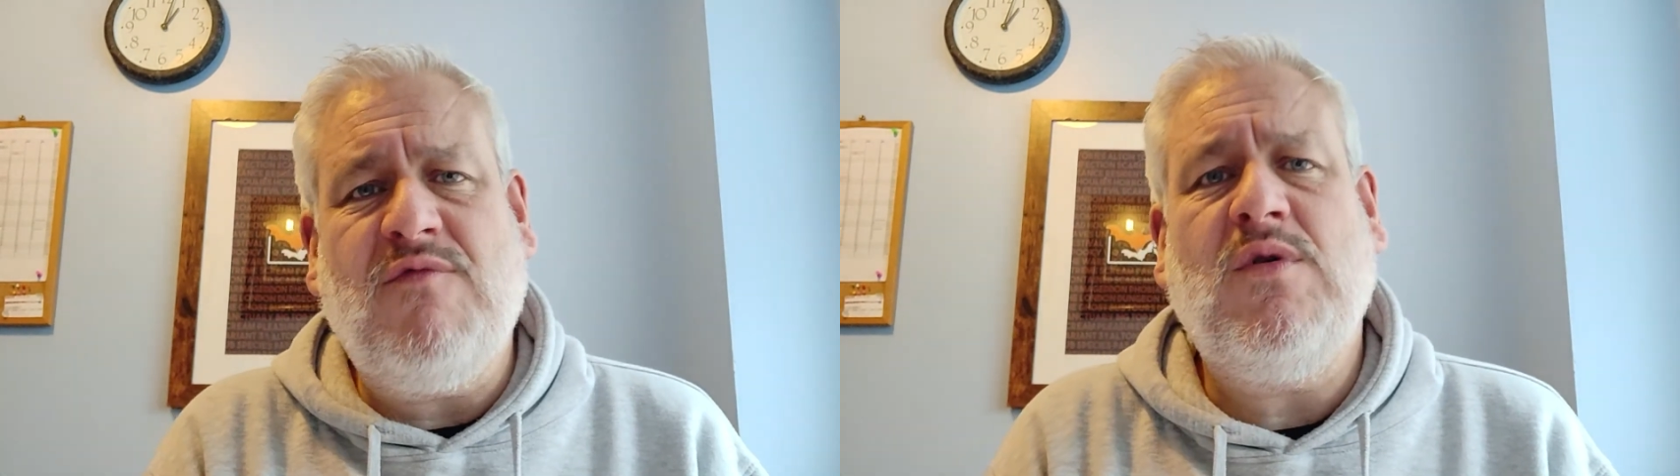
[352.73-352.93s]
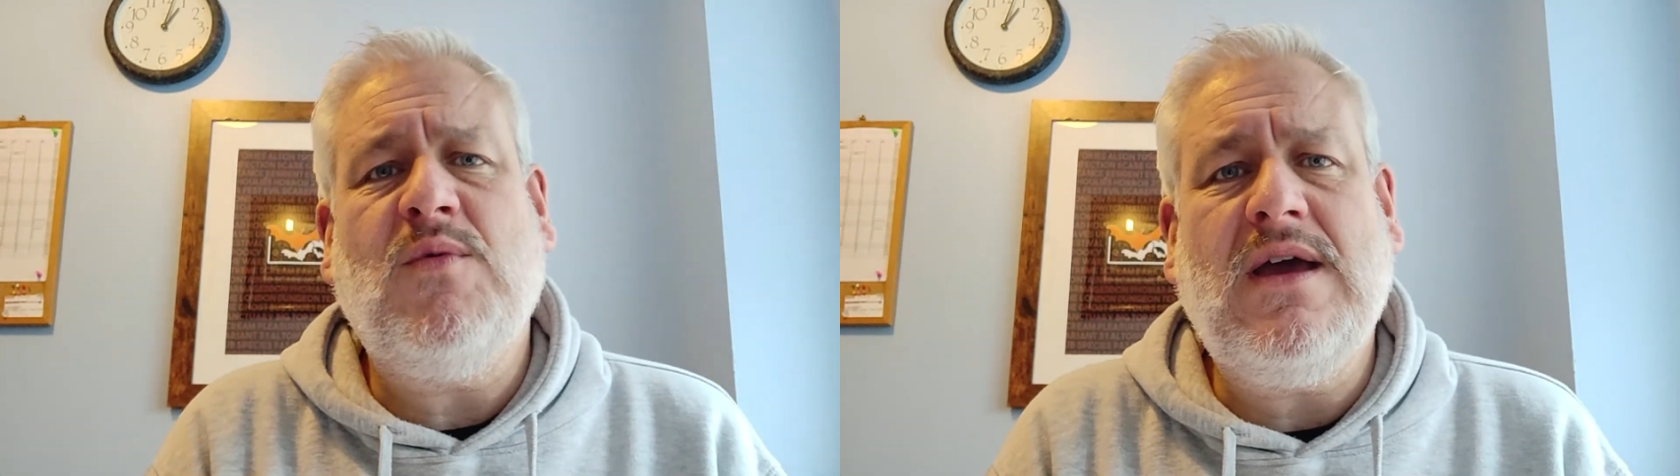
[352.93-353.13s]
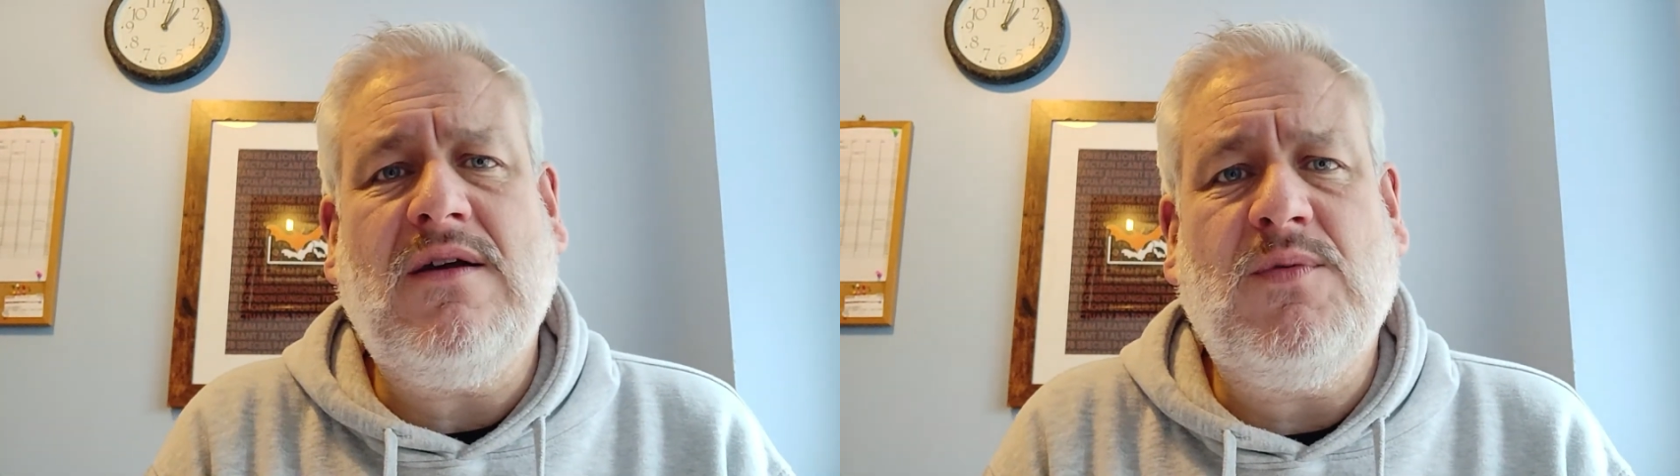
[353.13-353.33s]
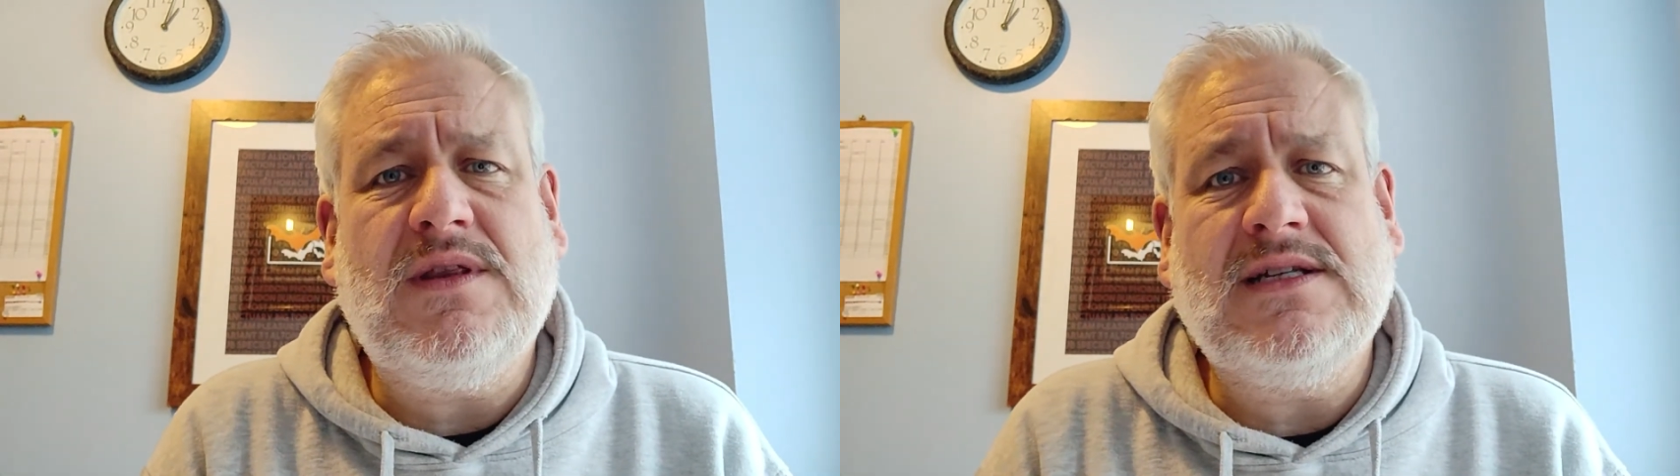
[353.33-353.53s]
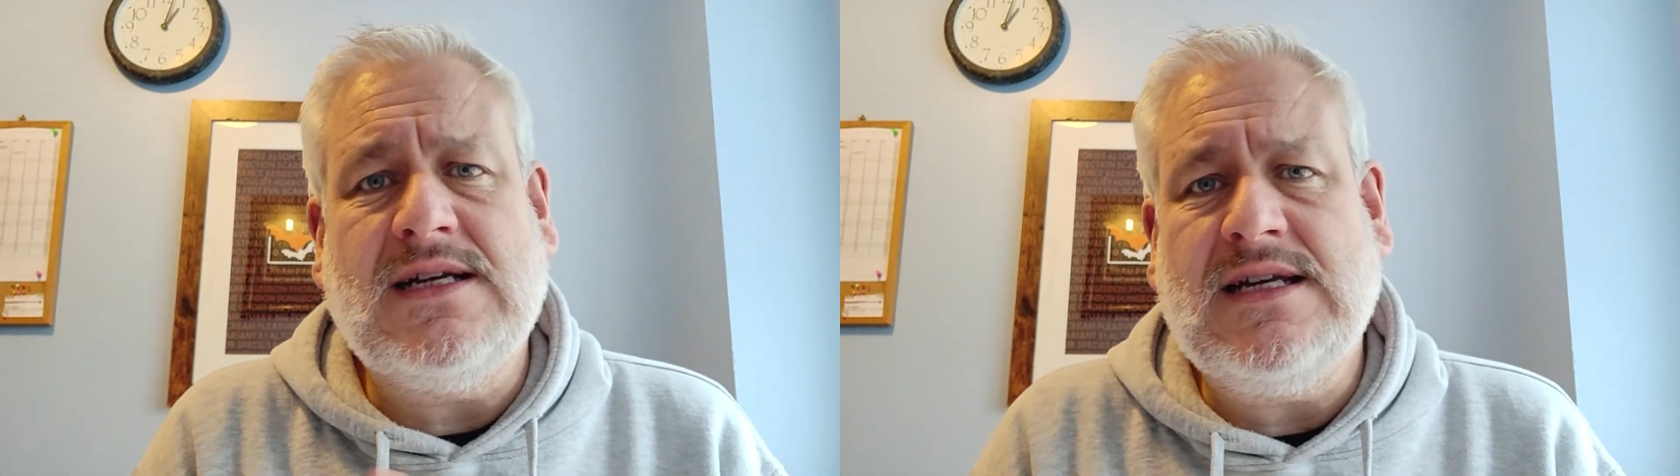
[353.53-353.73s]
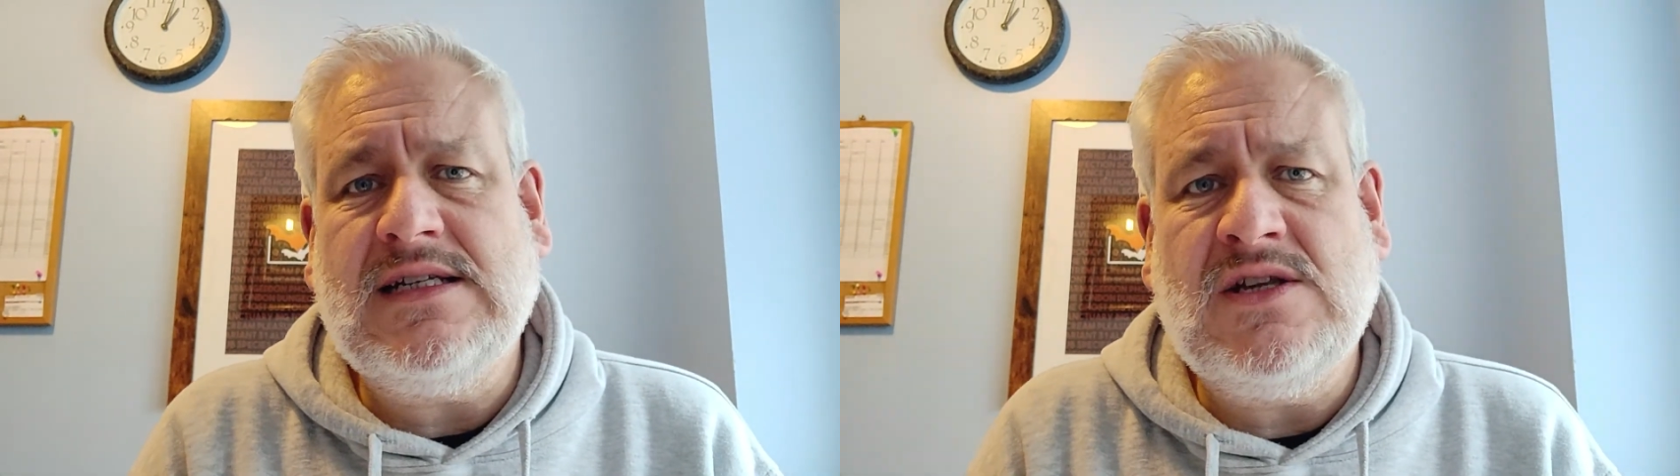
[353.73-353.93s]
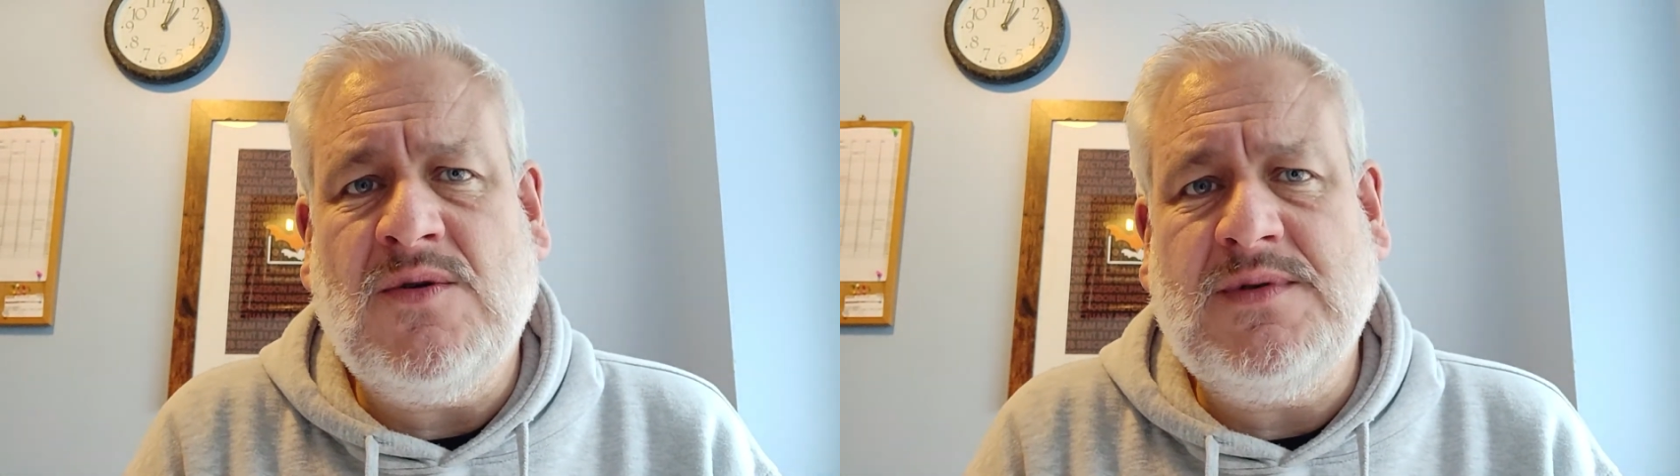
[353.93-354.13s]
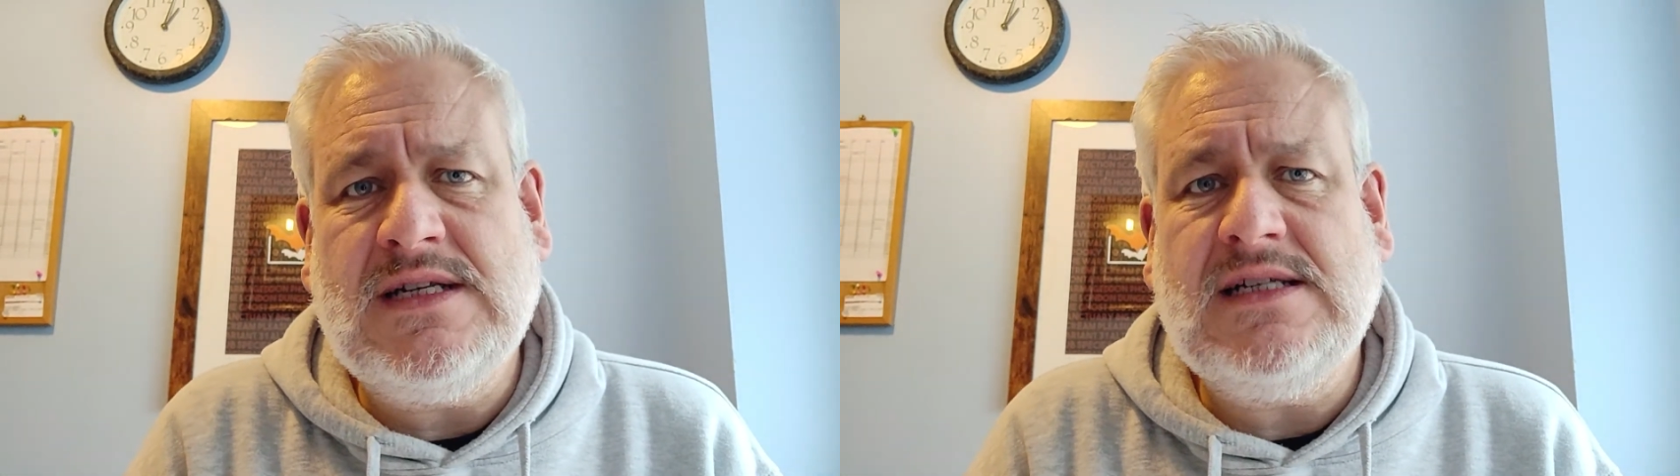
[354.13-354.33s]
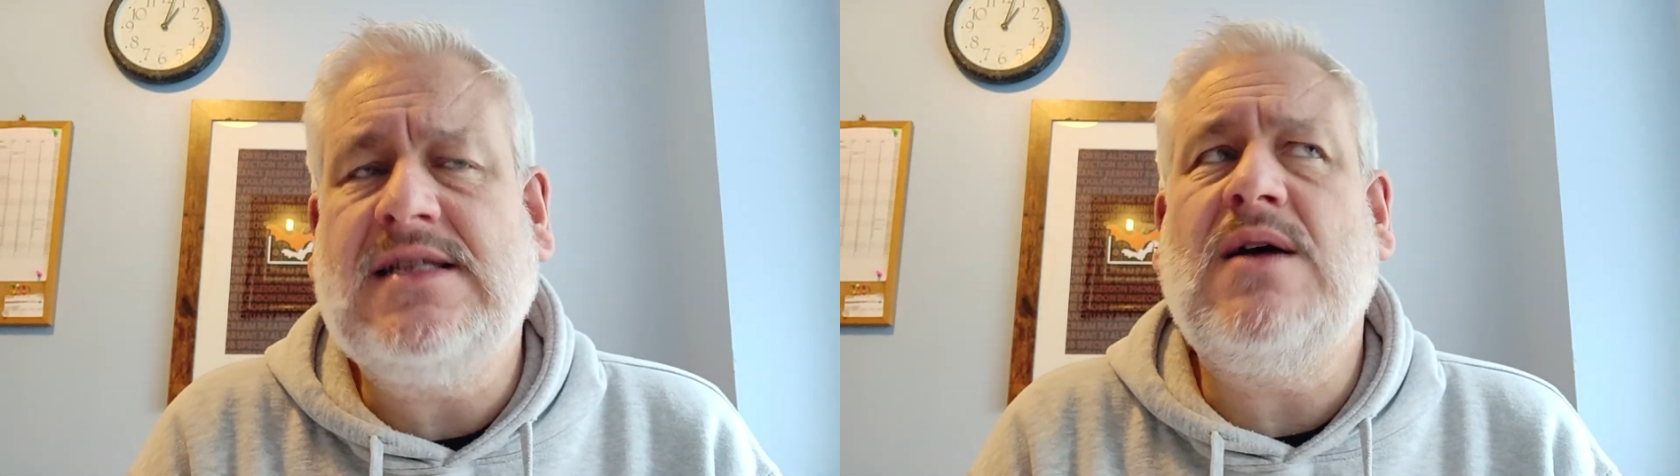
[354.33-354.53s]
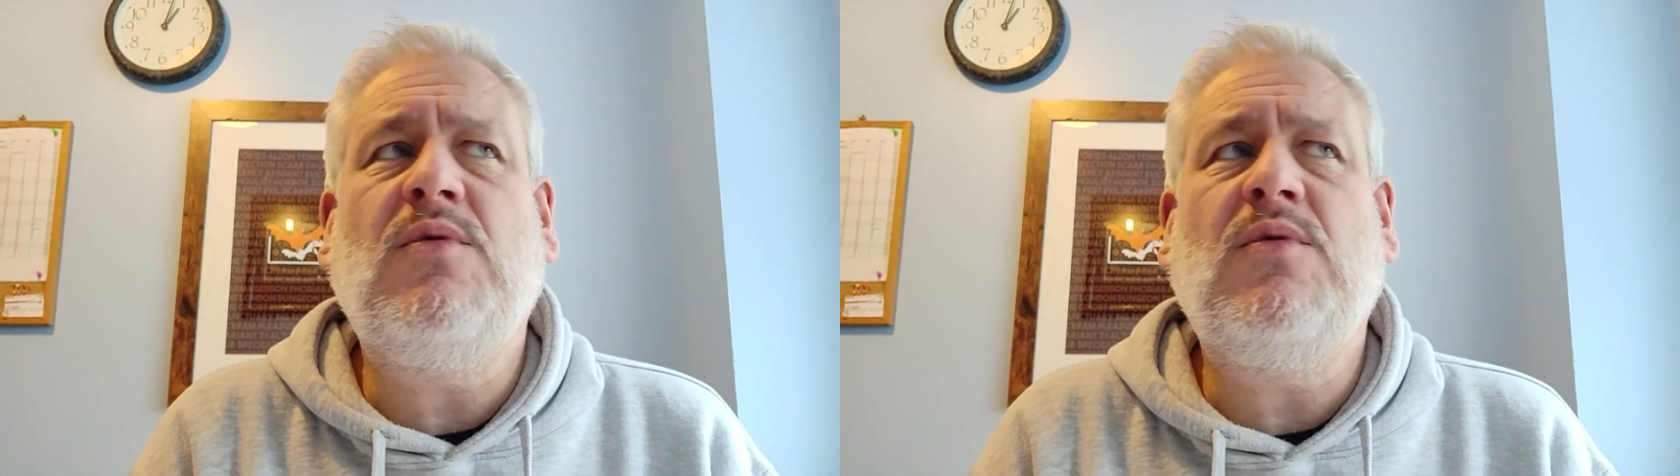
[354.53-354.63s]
every week with the Sunday Synopsis.